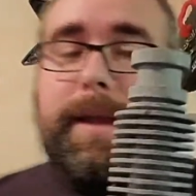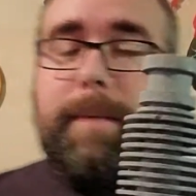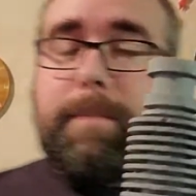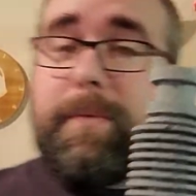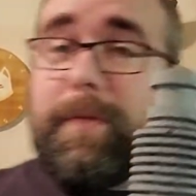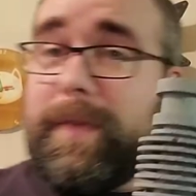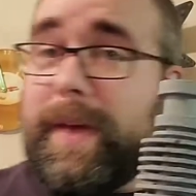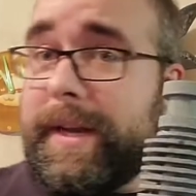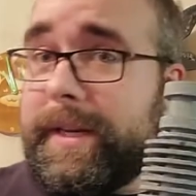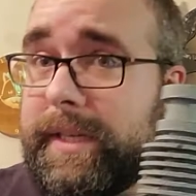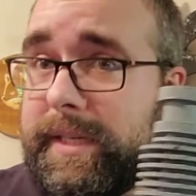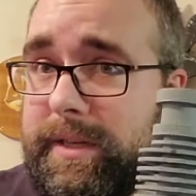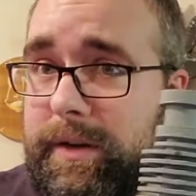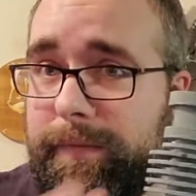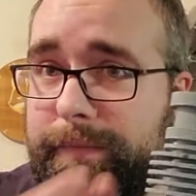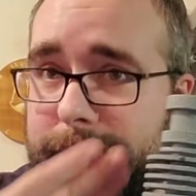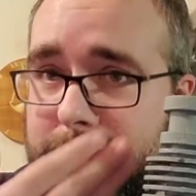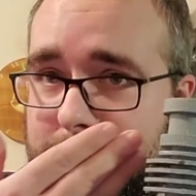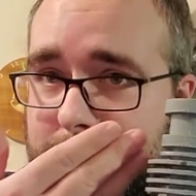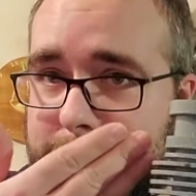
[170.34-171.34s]
preventing your
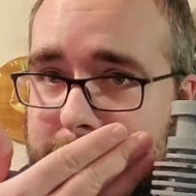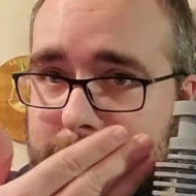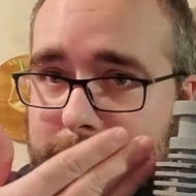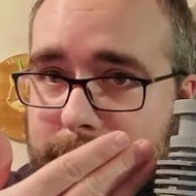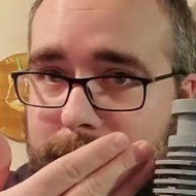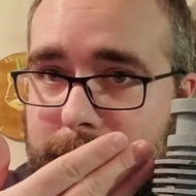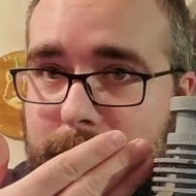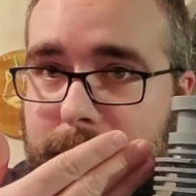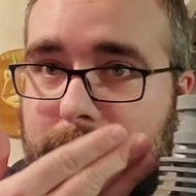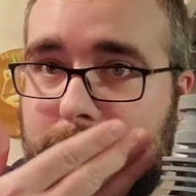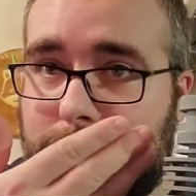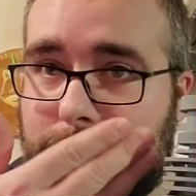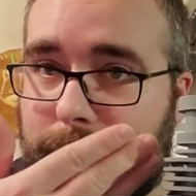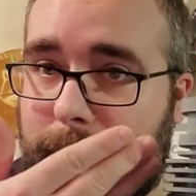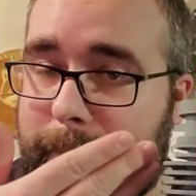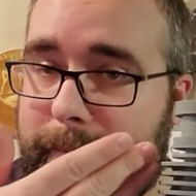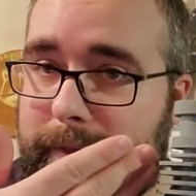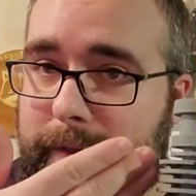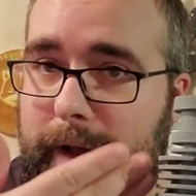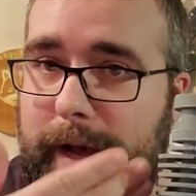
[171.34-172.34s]
filament
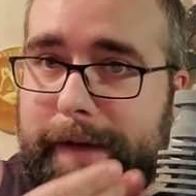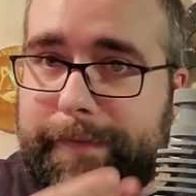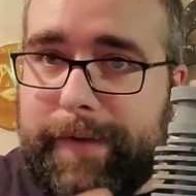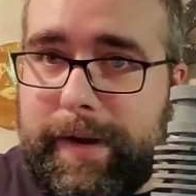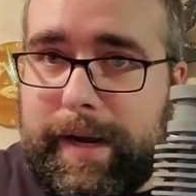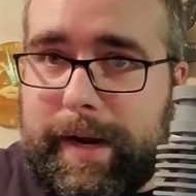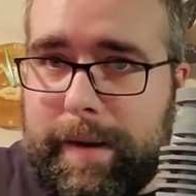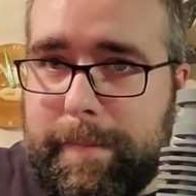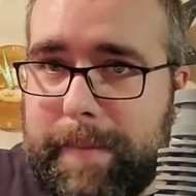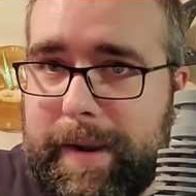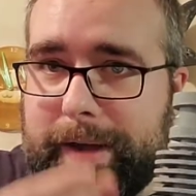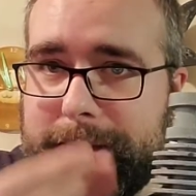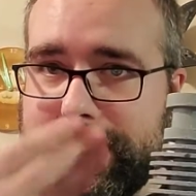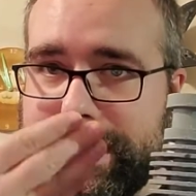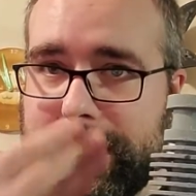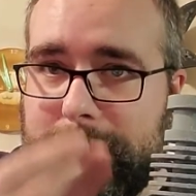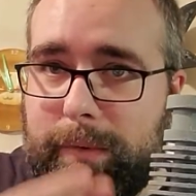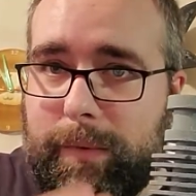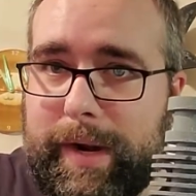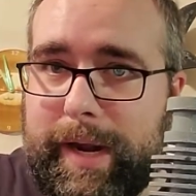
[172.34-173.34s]
from softening and
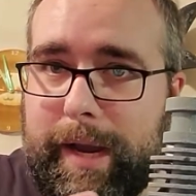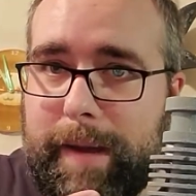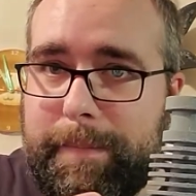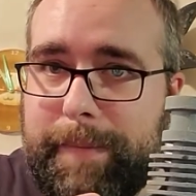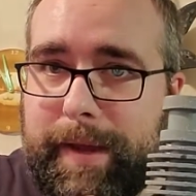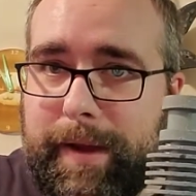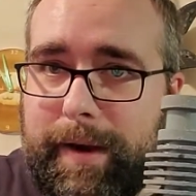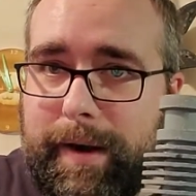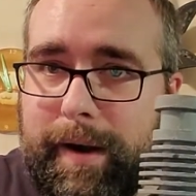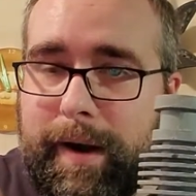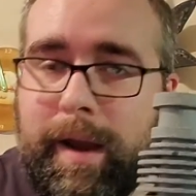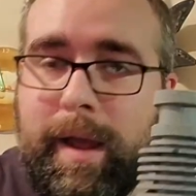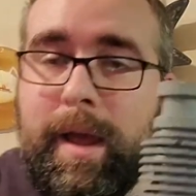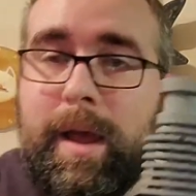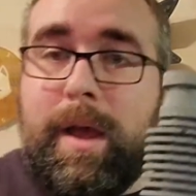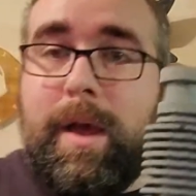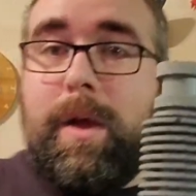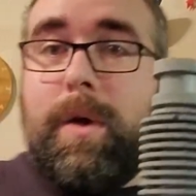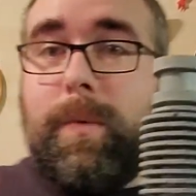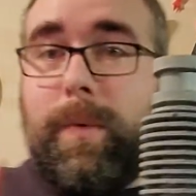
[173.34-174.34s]
melting way up here,
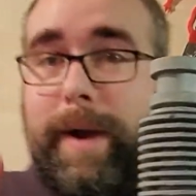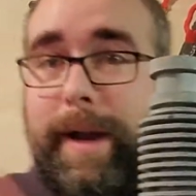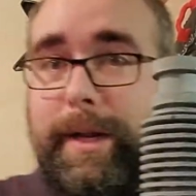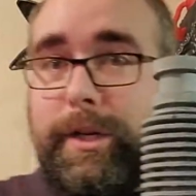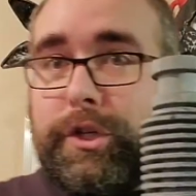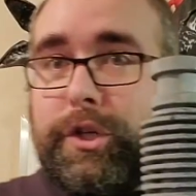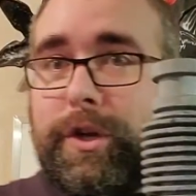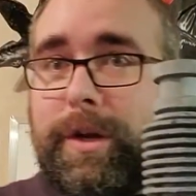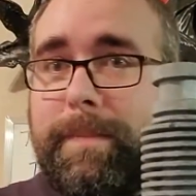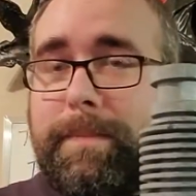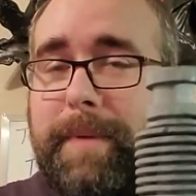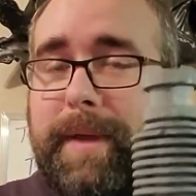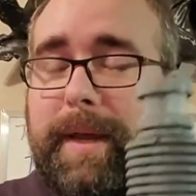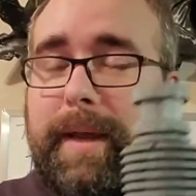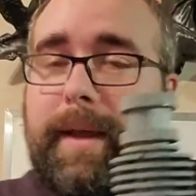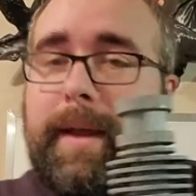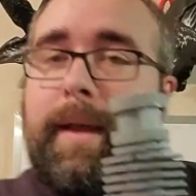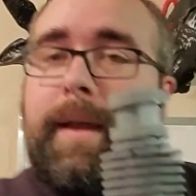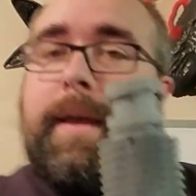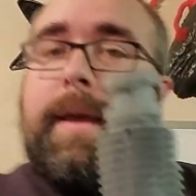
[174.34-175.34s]
when it should
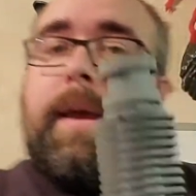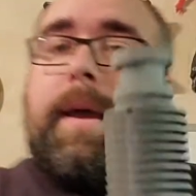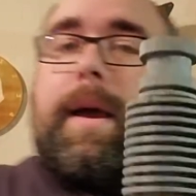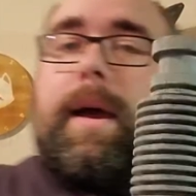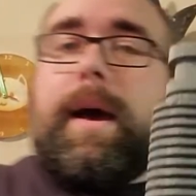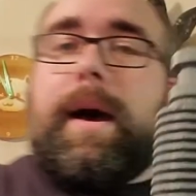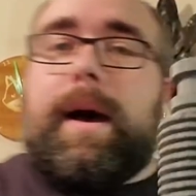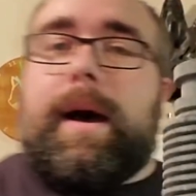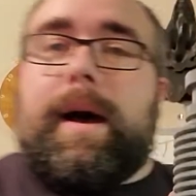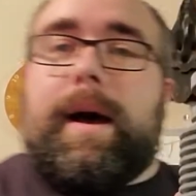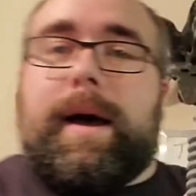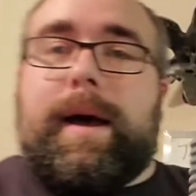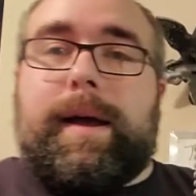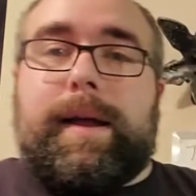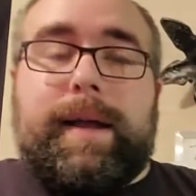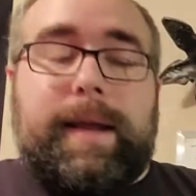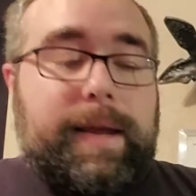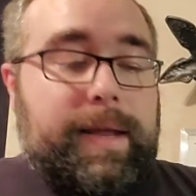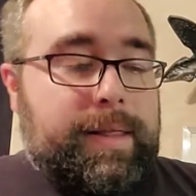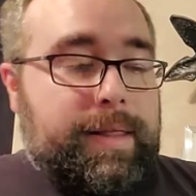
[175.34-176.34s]
be
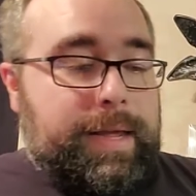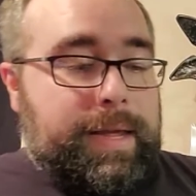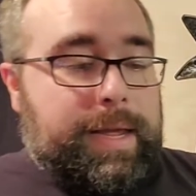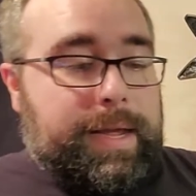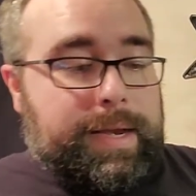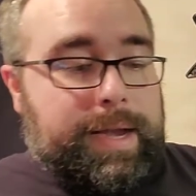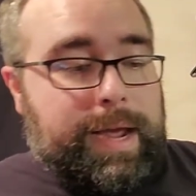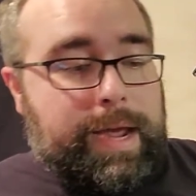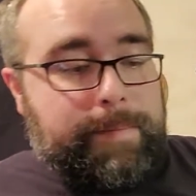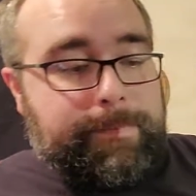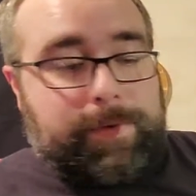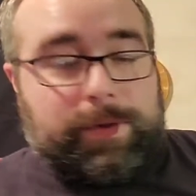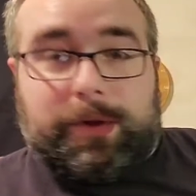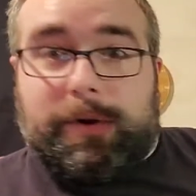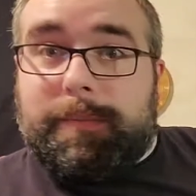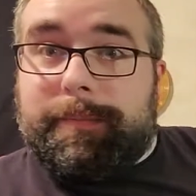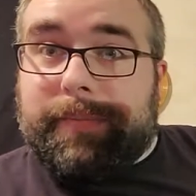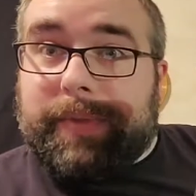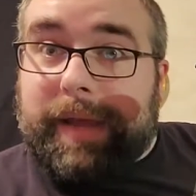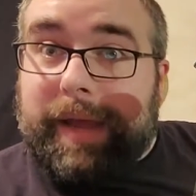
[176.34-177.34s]
in the heat
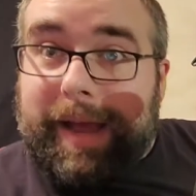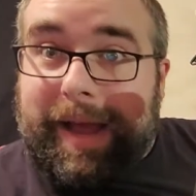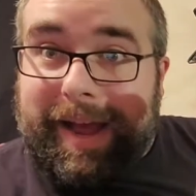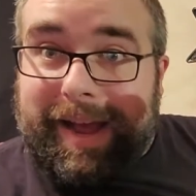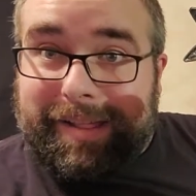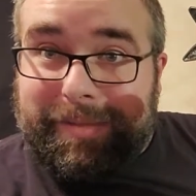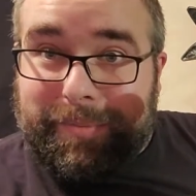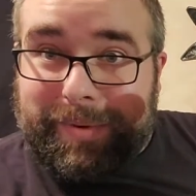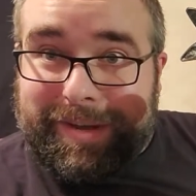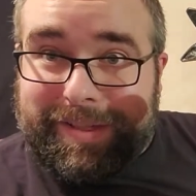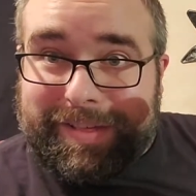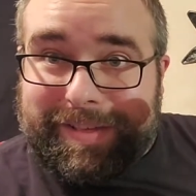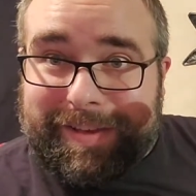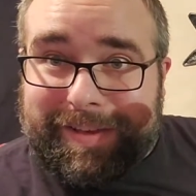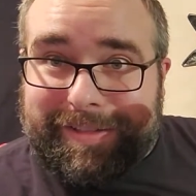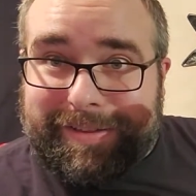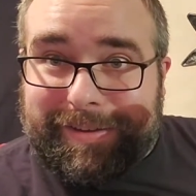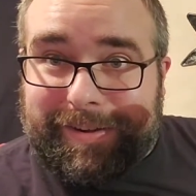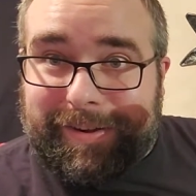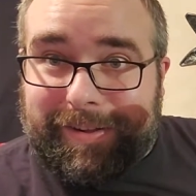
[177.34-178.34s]
envelope, as we
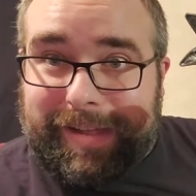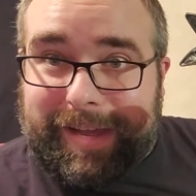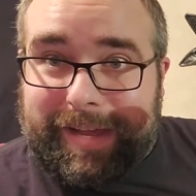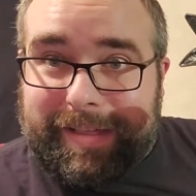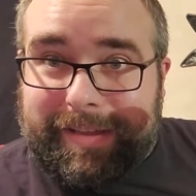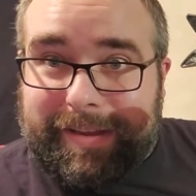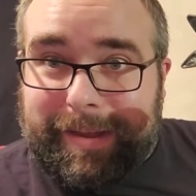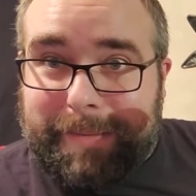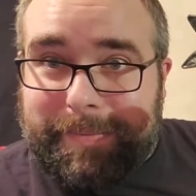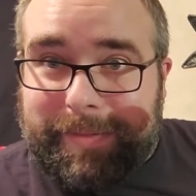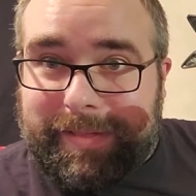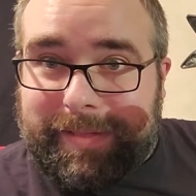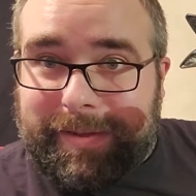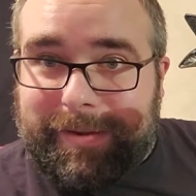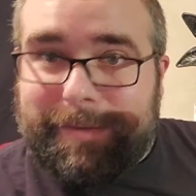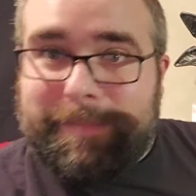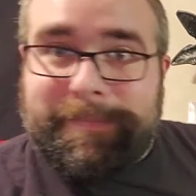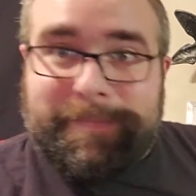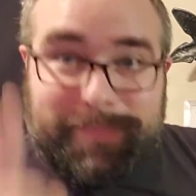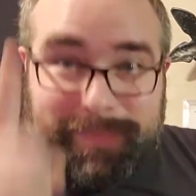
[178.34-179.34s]
discussed in our last
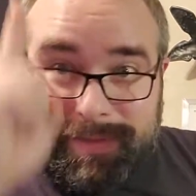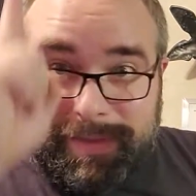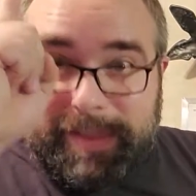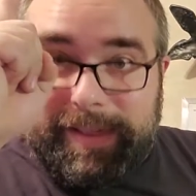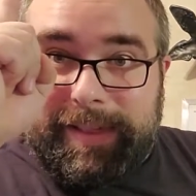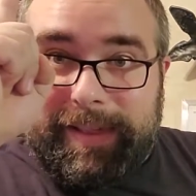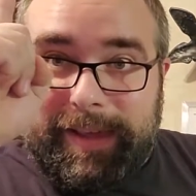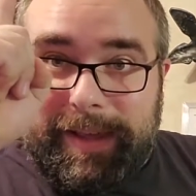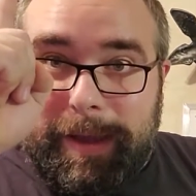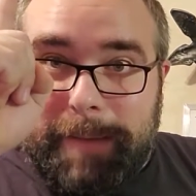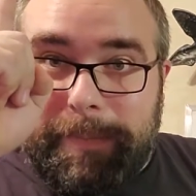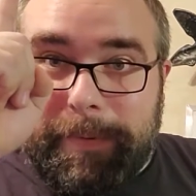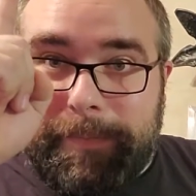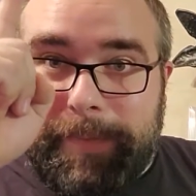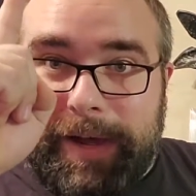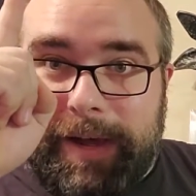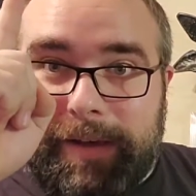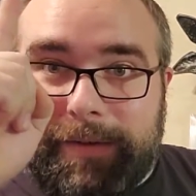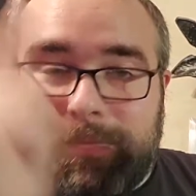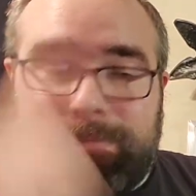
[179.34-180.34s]
episode, see up
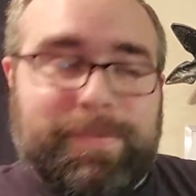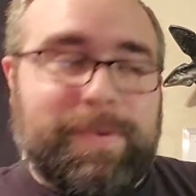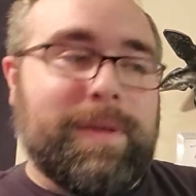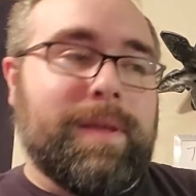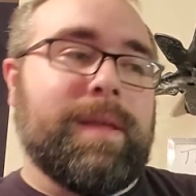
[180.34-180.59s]
above.